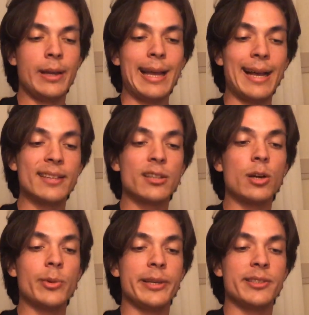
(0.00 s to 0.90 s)
As
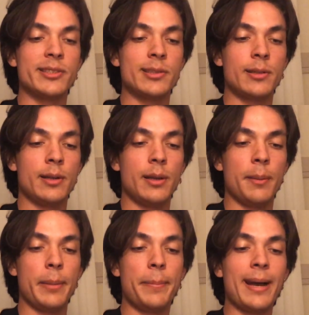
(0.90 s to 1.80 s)
always,
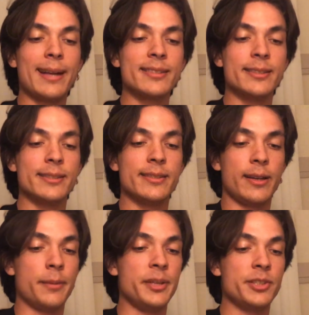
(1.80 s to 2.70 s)
my passes at
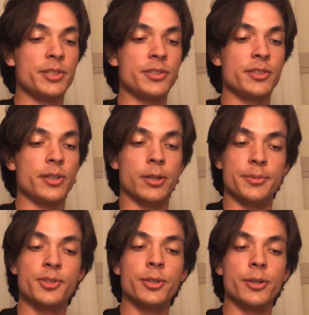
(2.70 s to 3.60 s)
omniscience are
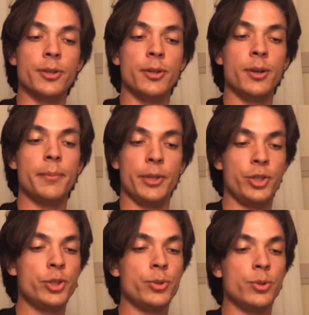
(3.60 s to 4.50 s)
absurd, but
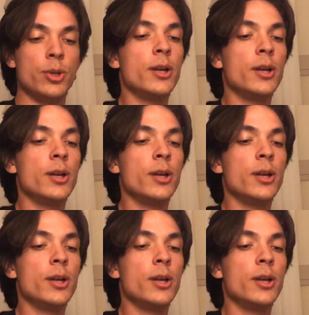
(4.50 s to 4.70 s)
you,